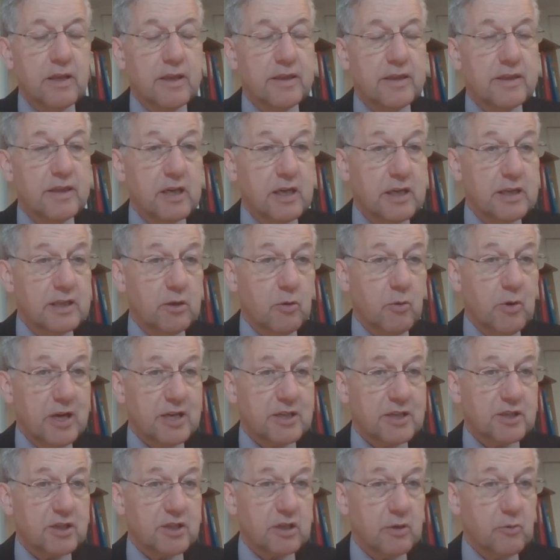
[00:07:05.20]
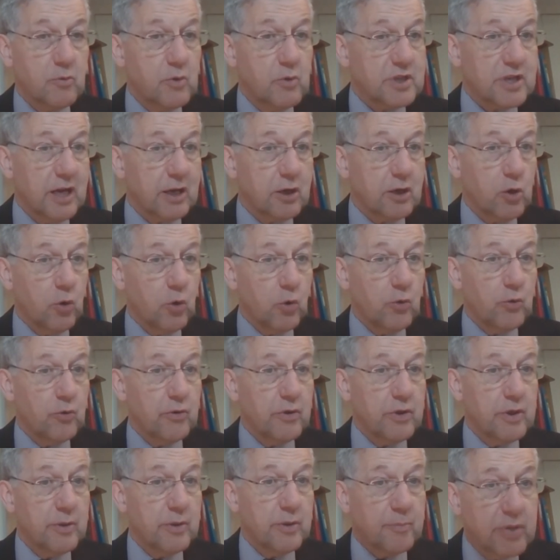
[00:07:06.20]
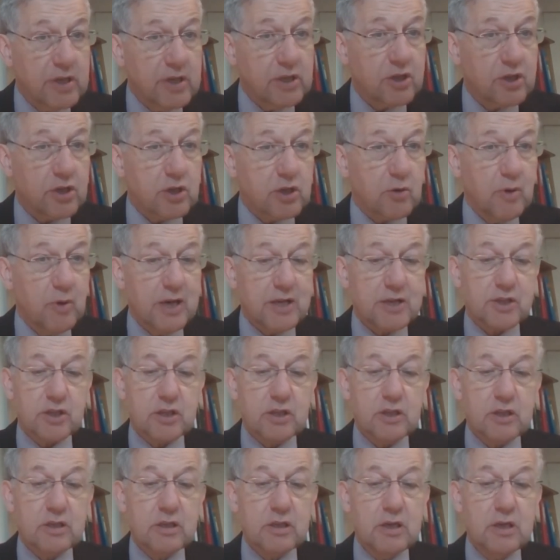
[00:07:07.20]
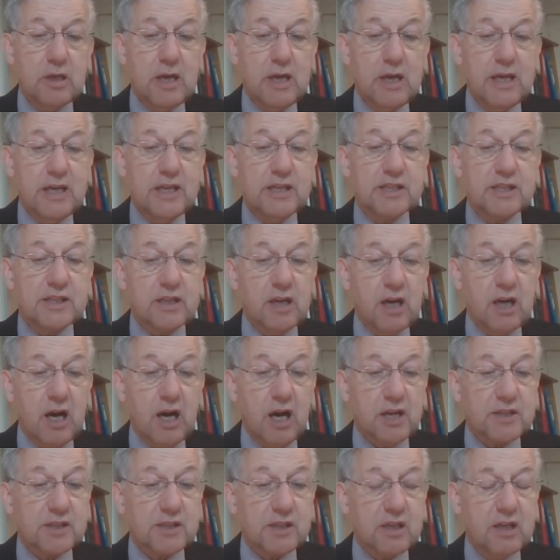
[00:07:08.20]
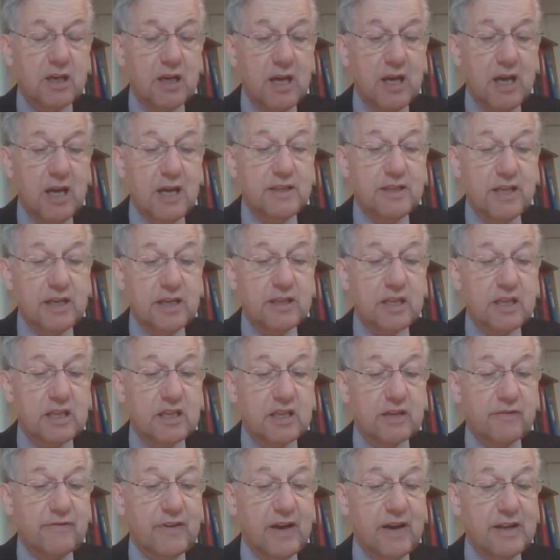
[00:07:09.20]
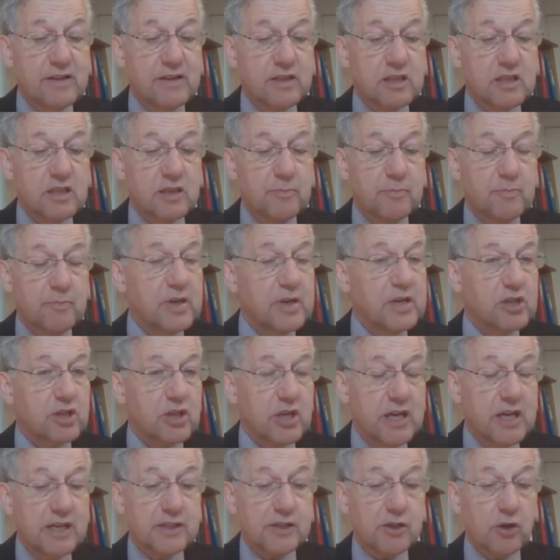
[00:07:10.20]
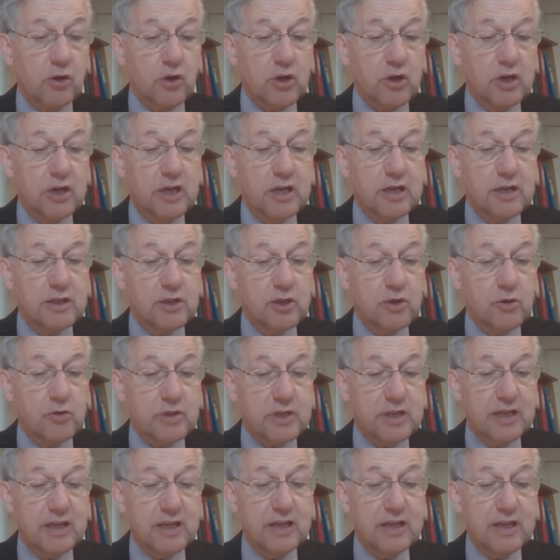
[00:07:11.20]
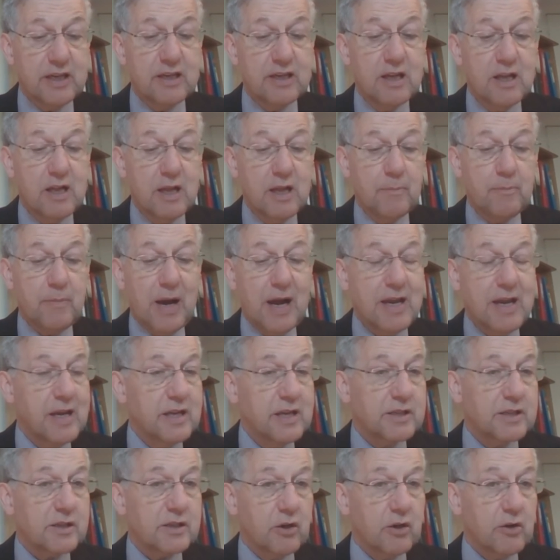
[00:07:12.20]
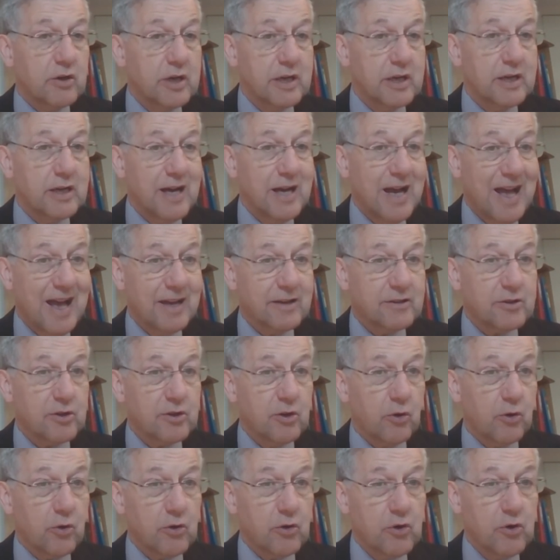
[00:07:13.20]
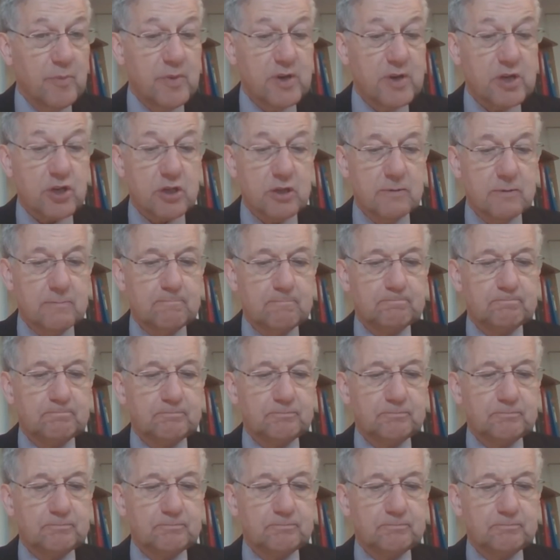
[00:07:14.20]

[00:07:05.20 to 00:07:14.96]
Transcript: The third question, which I call the breach question, is to ask did the defendant breach his or her duty by his or her act or omission?